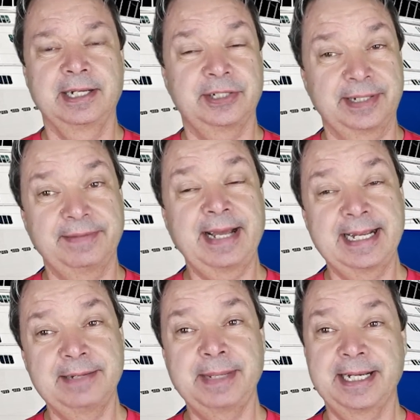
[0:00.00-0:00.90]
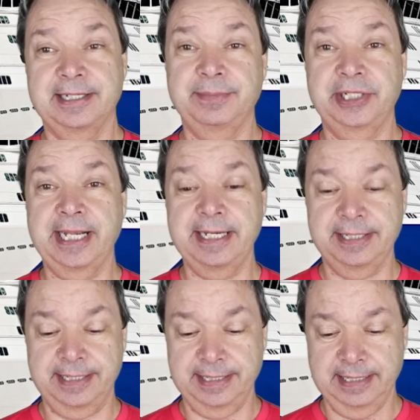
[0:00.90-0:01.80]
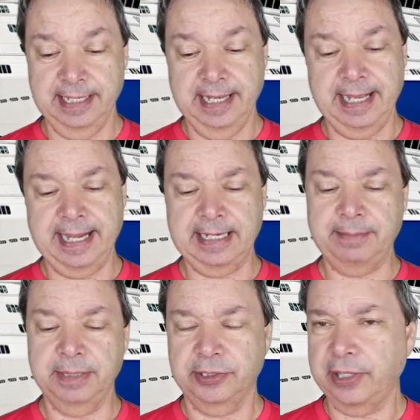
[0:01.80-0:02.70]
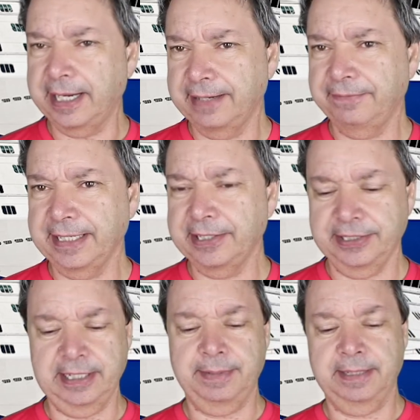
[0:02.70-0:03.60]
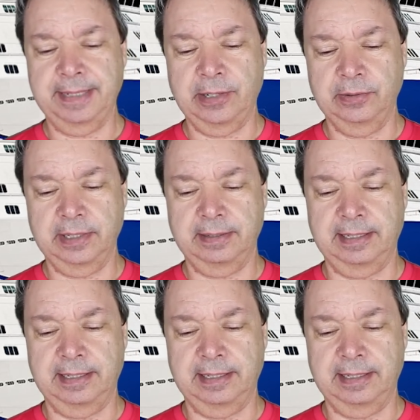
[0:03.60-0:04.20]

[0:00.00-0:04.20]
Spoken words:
So they've had to make some changes, and I've been trying to figure some of them out.